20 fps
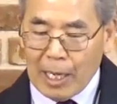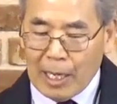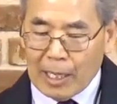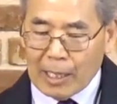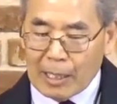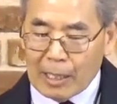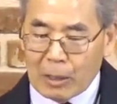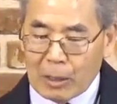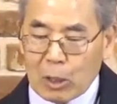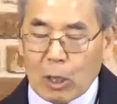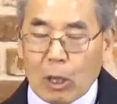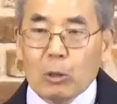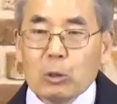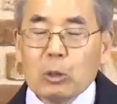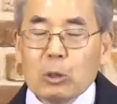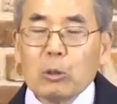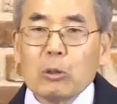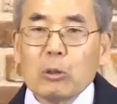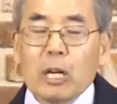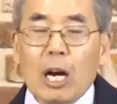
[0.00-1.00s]
It is
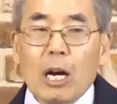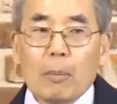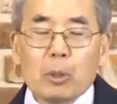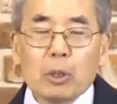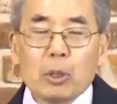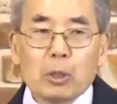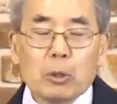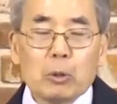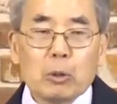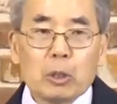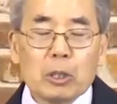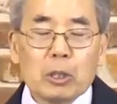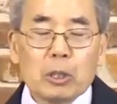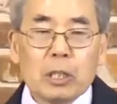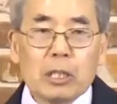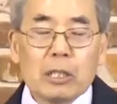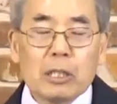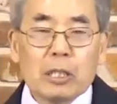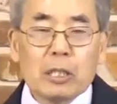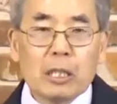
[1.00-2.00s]
also an
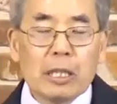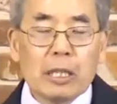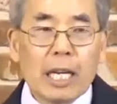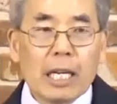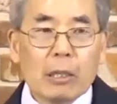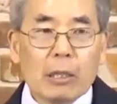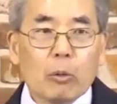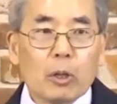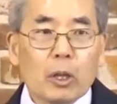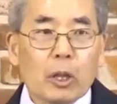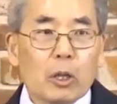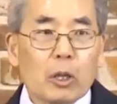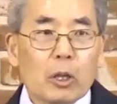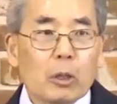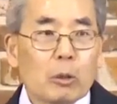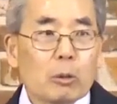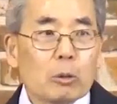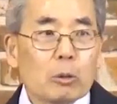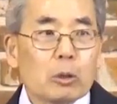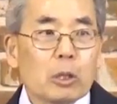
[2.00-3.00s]
opportunity to connect with
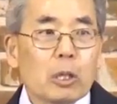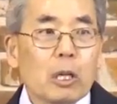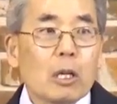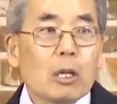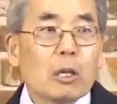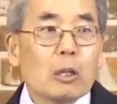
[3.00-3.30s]
those